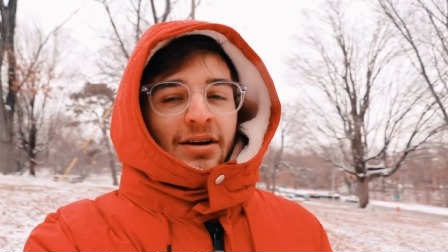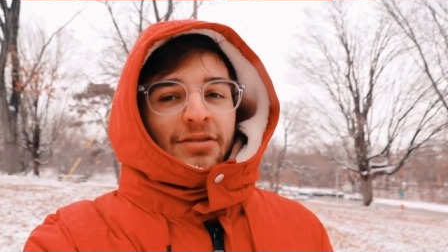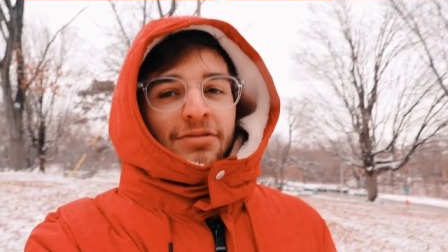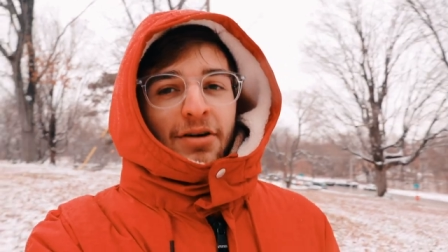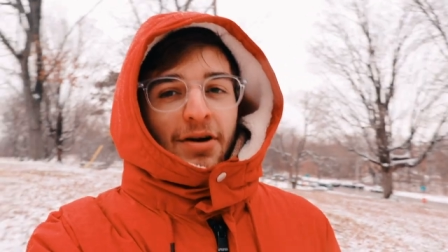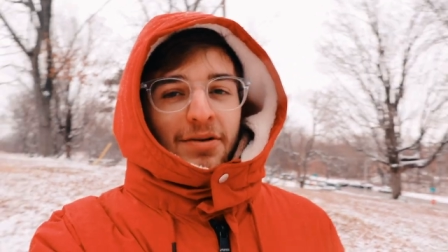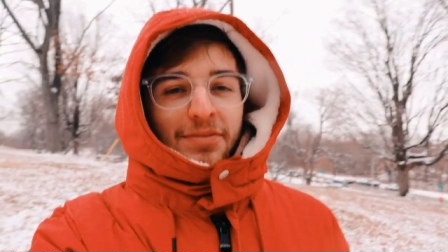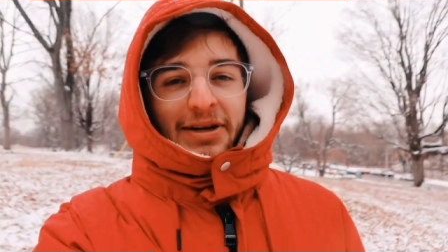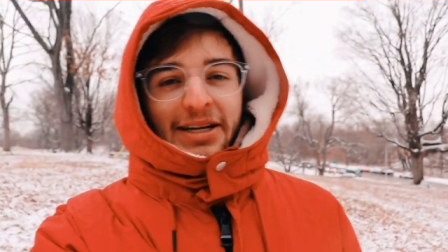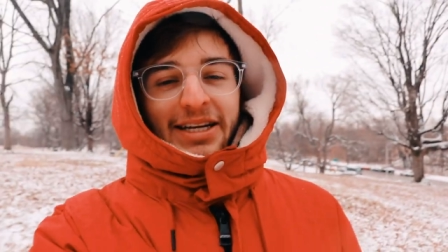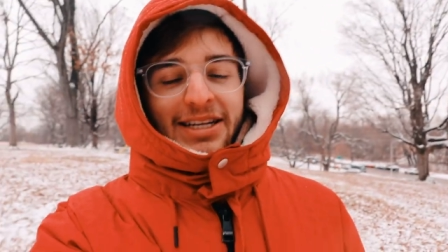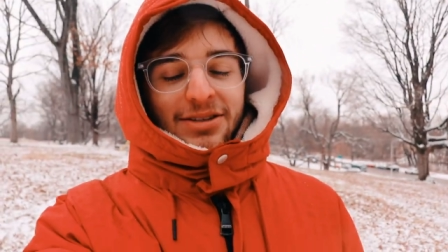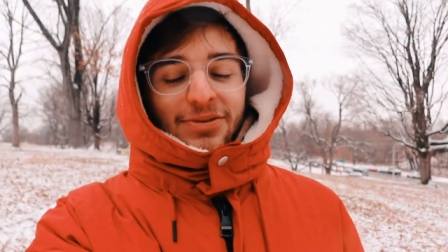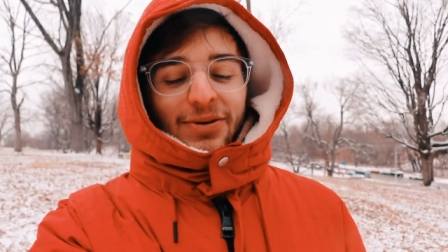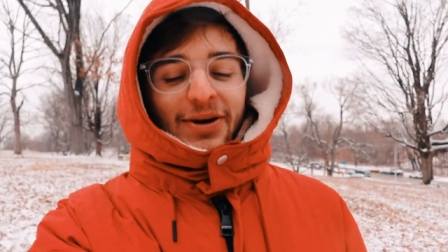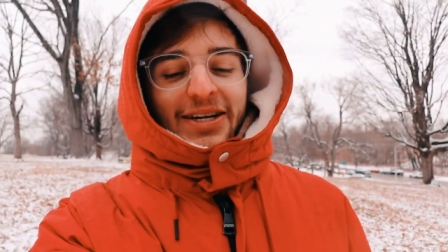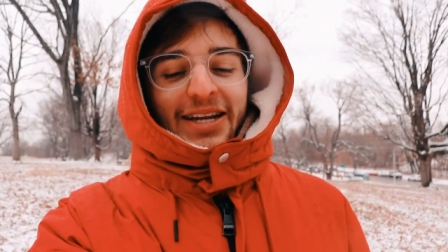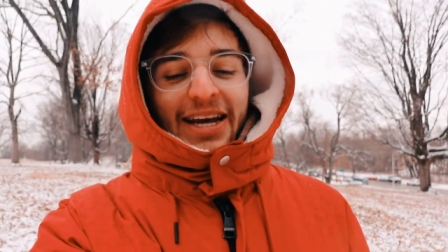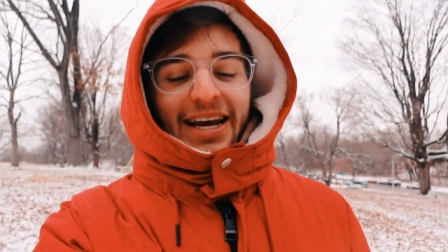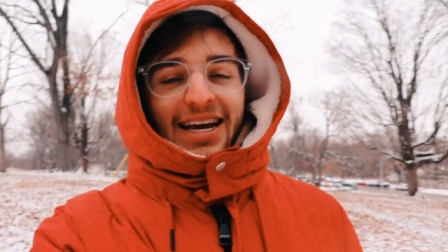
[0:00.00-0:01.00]
for me this
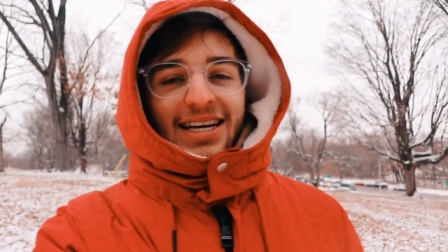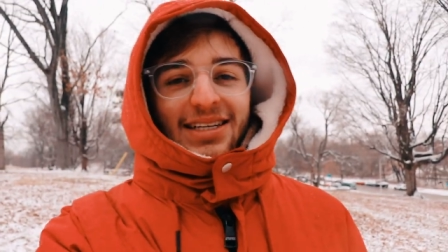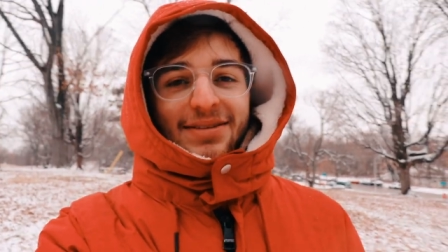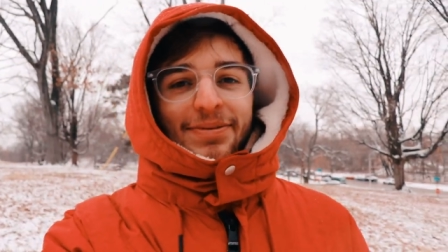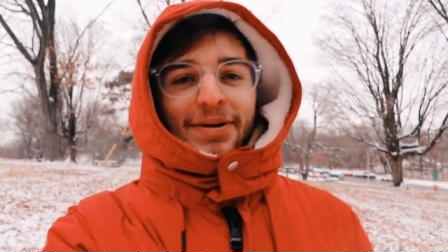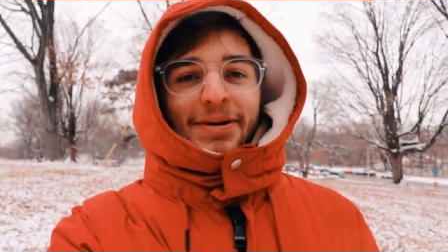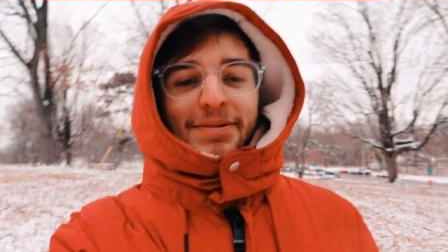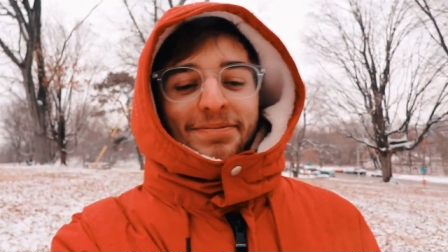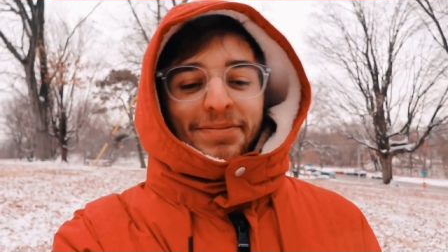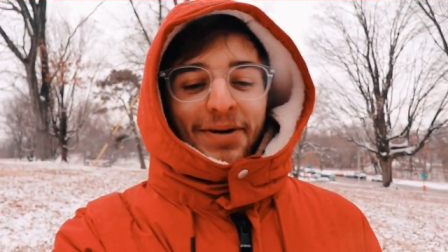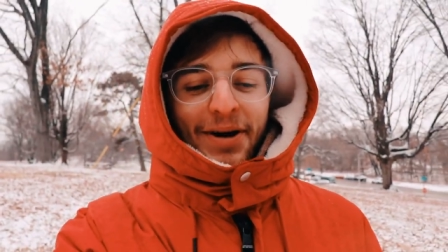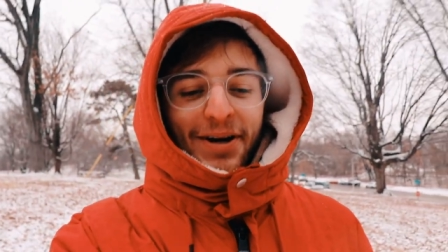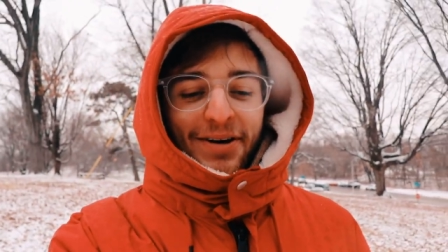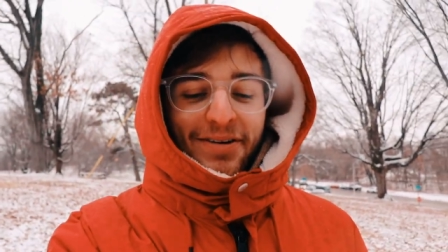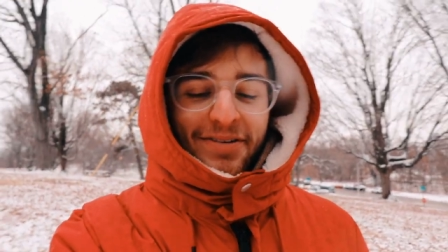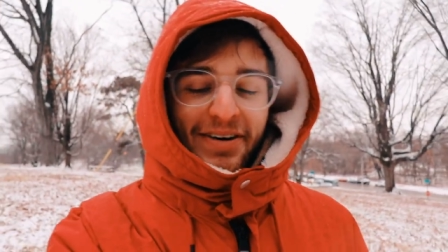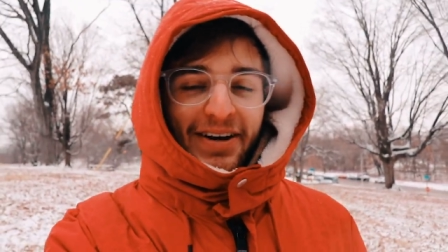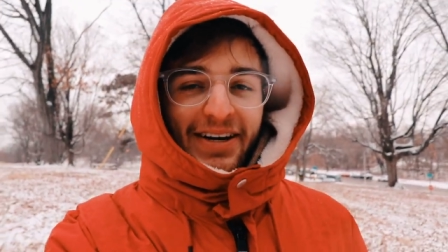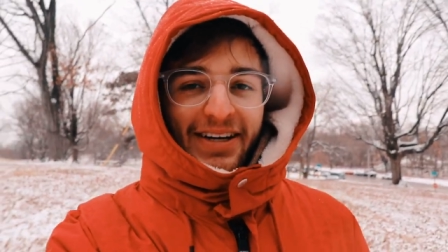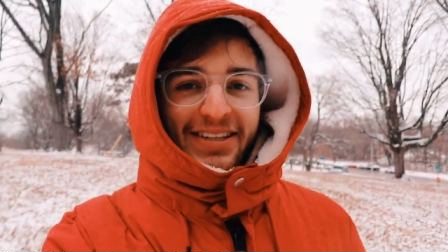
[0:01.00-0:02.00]
one day has been
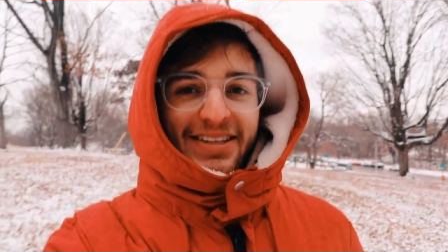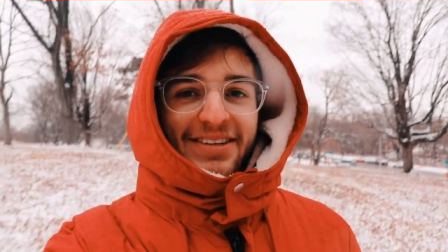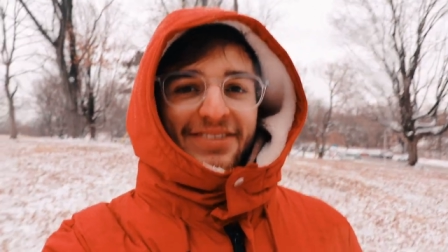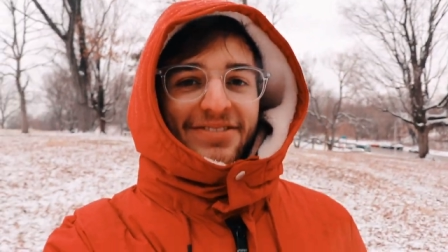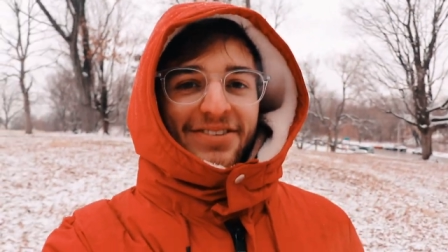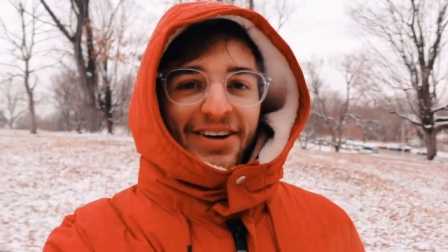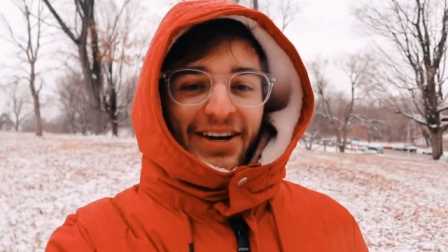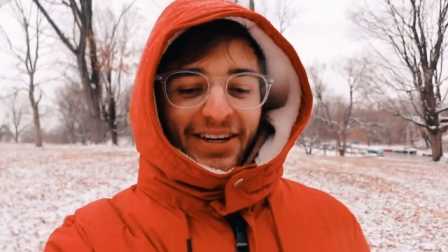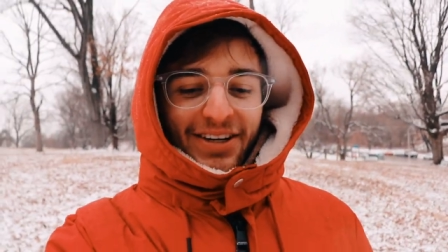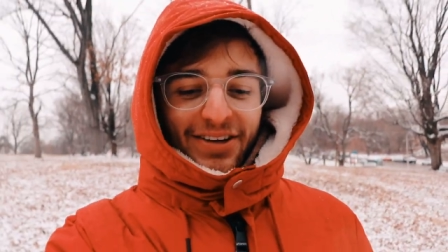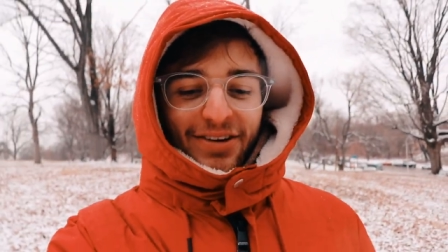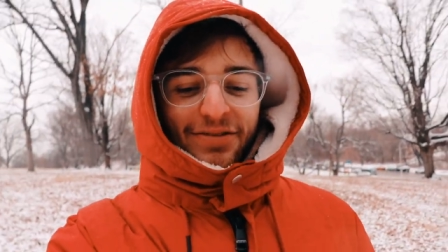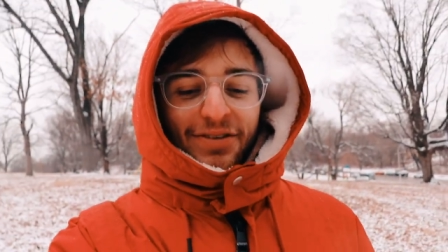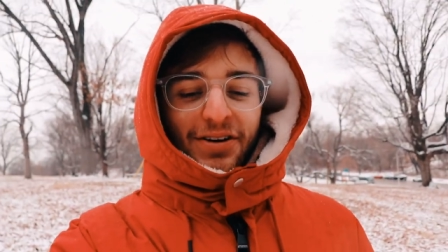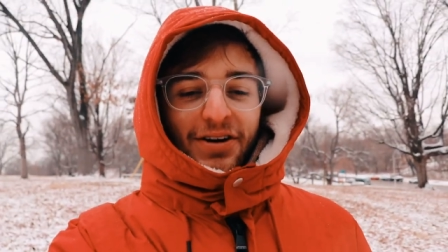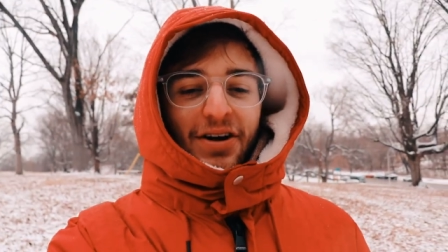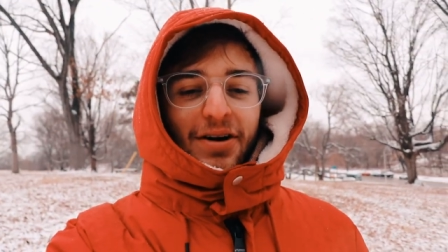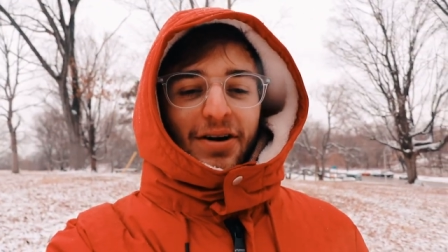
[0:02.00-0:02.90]
perfect. Thank you for